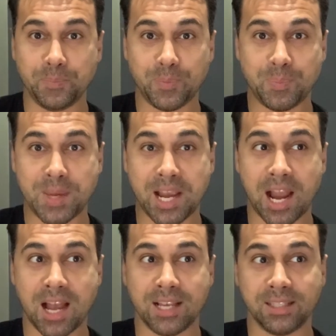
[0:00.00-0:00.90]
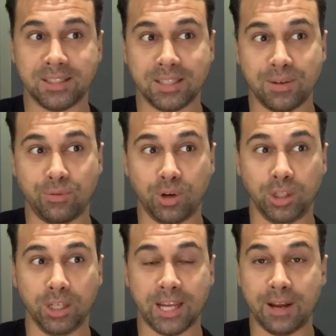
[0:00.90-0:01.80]
because if you're
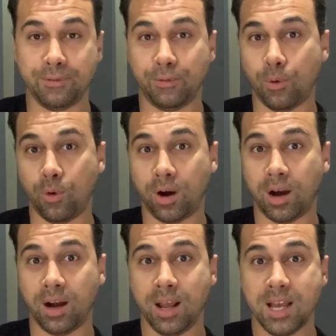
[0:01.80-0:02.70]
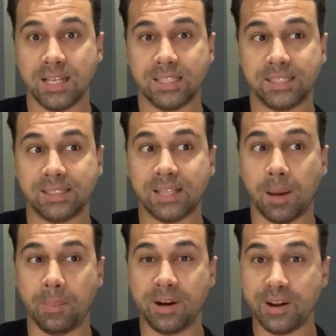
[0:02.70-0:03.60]
looking for
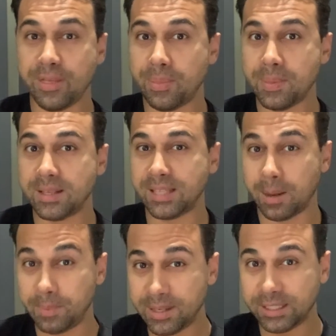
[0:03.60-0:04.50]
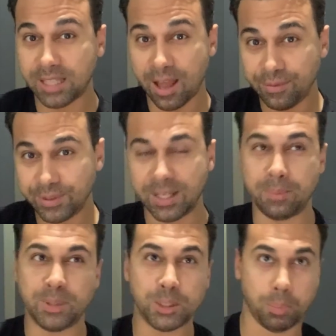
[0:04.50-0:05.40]
summer stuff,
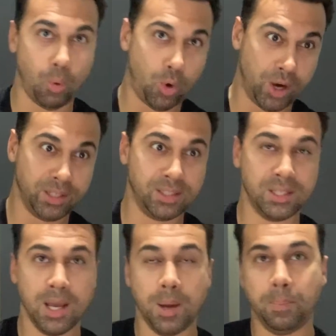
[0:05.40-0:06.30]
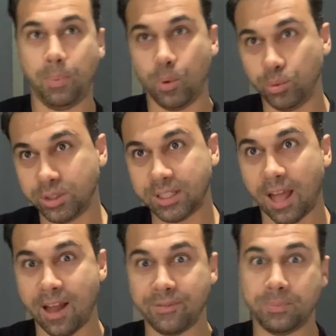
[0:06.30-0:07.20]
summer sports, pool
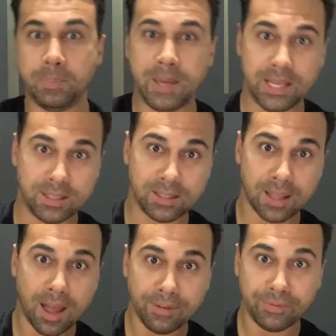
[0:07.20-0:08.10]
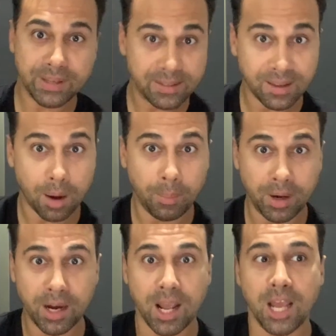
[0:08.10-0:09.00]
stuff, beach stuff in
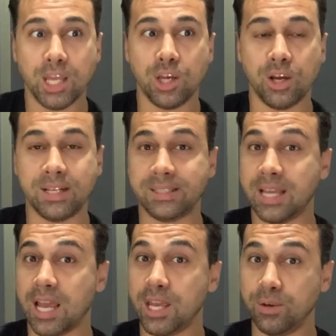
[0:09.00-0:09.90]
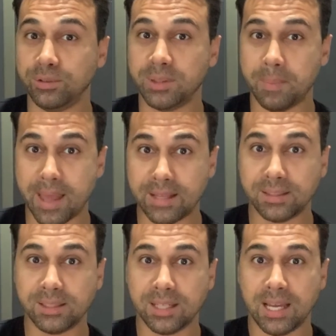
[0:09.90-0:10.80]
summer, you're gonna see a huge demand,
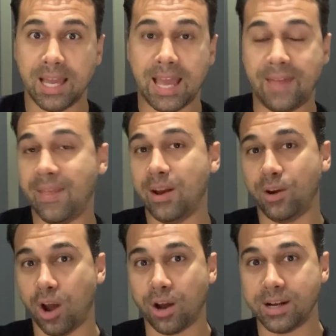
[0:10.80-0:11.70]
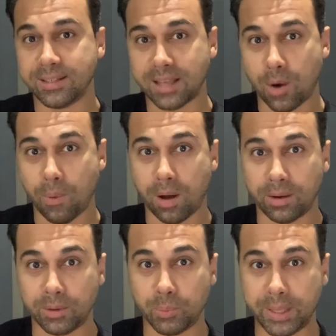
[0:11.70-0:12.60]
and they're not gonna sell well
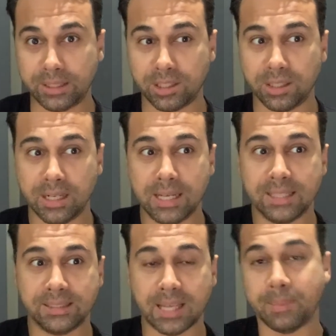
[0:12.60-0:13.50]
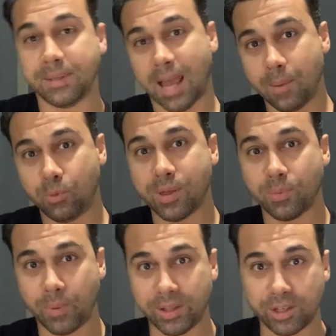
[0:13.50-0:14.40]
in winter. Same time with
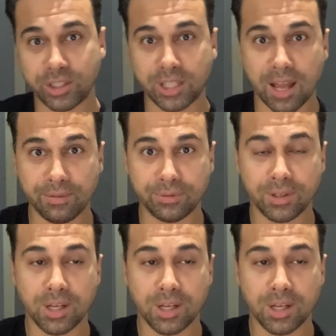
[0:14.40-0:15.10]
winter stuff